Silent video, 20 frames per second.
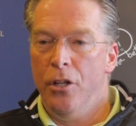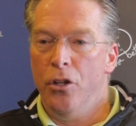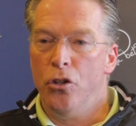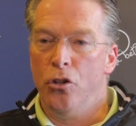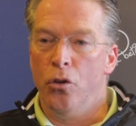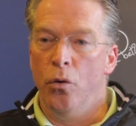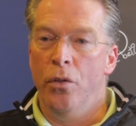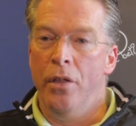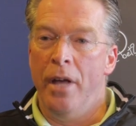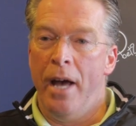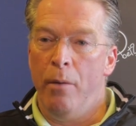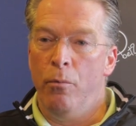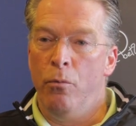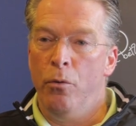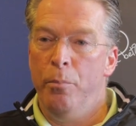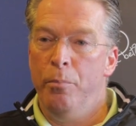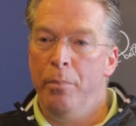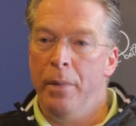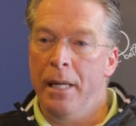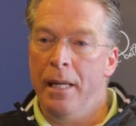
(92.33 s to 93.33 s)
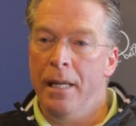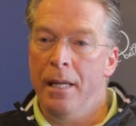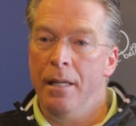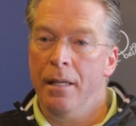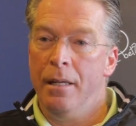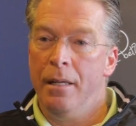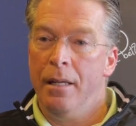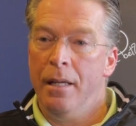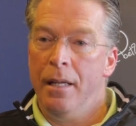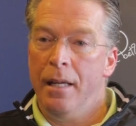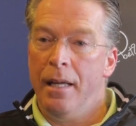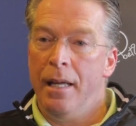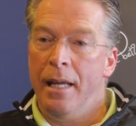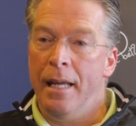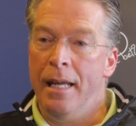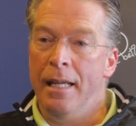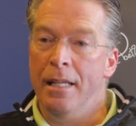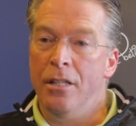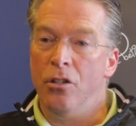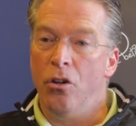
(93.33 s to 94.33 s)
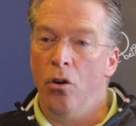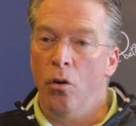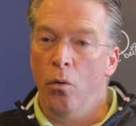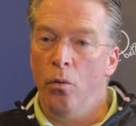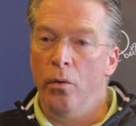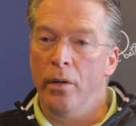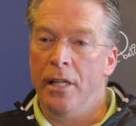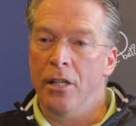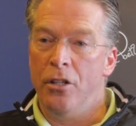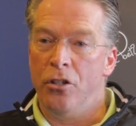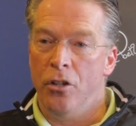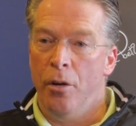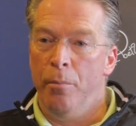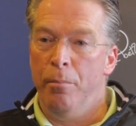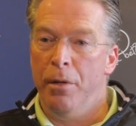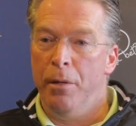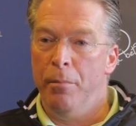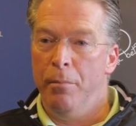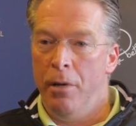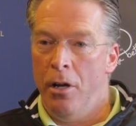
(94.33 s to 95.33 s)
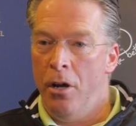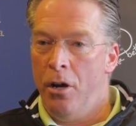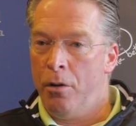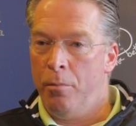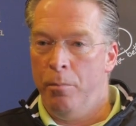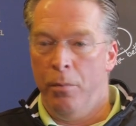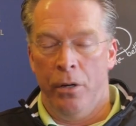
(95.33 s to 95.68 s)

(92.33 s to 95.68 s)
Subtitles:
So that would be his only stumbling block.